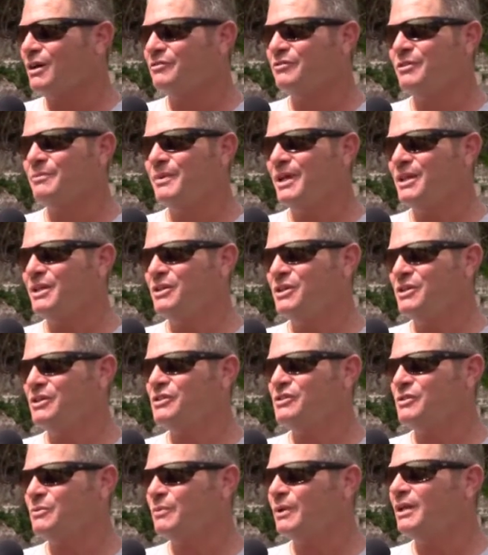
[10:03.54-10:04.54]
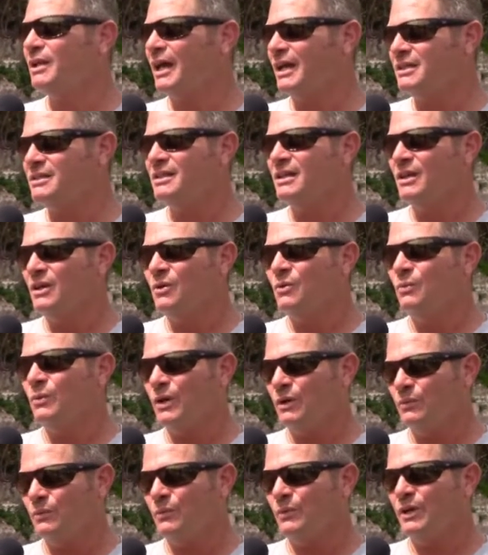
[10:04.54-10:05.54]
for many years, and we're
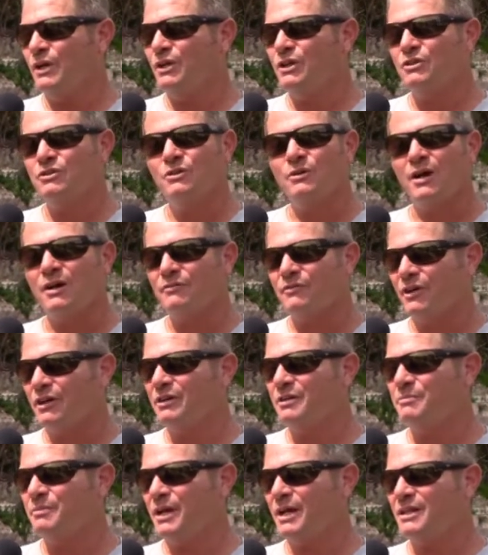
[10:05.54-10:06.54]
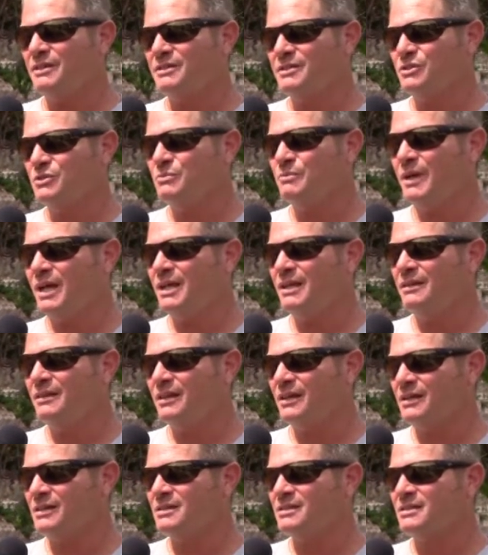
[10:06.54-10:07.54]
going to do our very best to make
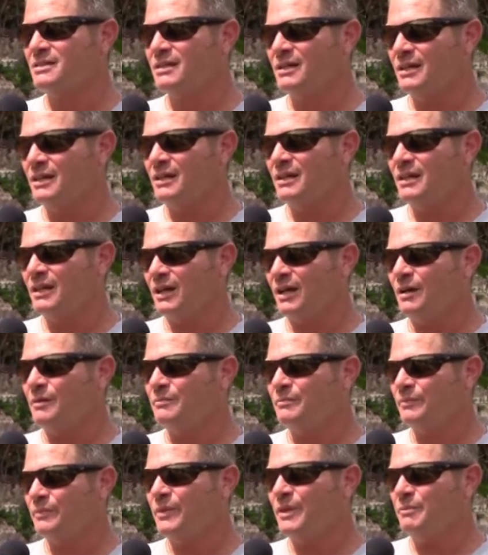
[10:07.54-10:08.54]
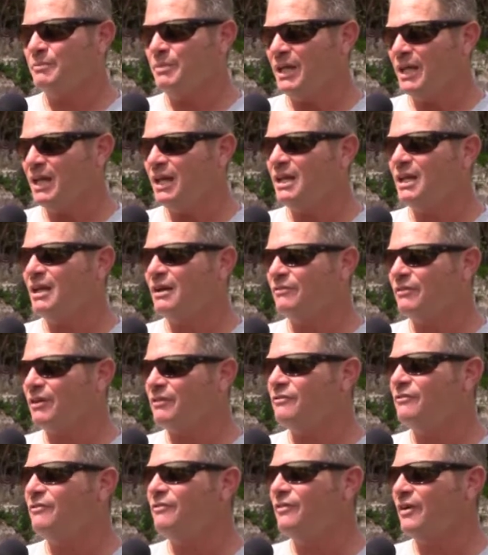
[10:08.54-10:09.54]
this the beginning of a
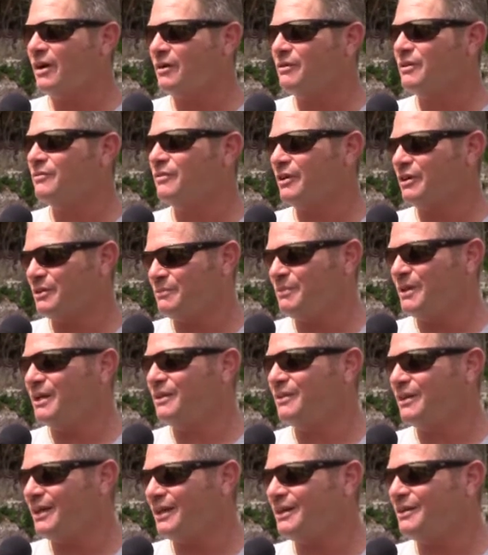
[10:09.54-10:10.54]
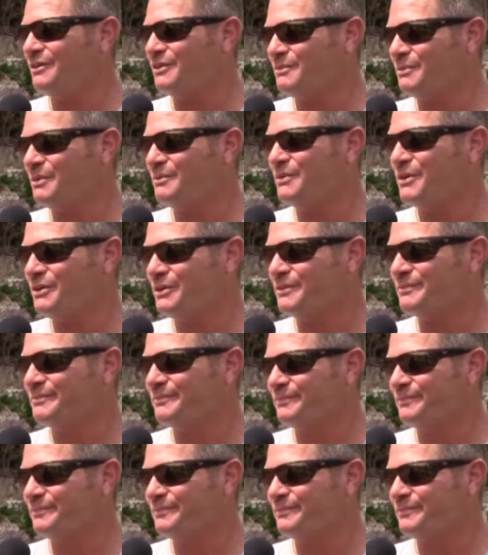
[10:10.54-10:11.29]
very, very big thing here in Bermuda.